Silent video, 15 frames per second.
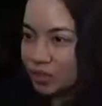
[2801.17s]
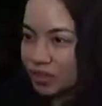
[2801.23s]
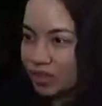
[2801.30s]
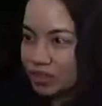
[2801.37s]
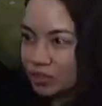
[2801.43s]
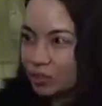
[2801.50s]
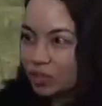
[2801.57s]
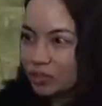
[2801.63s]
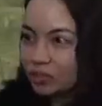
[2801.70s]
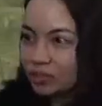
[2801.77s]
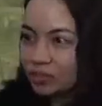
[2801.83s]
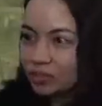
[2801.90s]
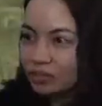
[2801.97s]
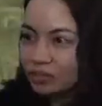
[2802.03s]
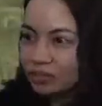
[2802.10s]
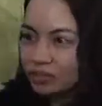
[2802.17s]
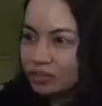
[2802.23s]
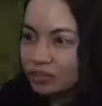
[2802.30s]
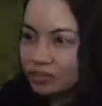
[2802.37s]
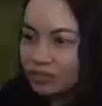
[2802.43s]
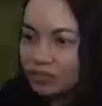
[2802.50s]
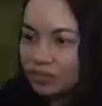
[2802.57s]
doesn't work out so well.
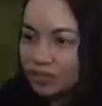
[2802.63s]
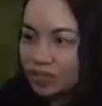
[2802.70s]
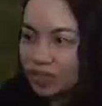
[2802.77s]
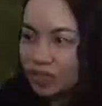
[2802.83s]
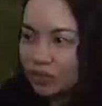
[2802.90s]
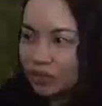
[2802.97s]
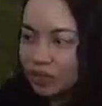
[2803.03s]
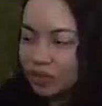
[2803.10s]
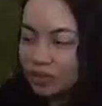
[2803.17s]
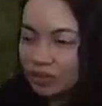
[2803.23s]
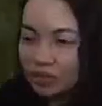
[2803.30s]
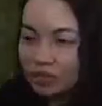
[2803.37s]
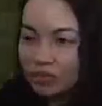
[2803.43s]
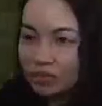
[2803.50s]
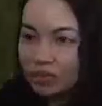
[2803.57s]
There we are.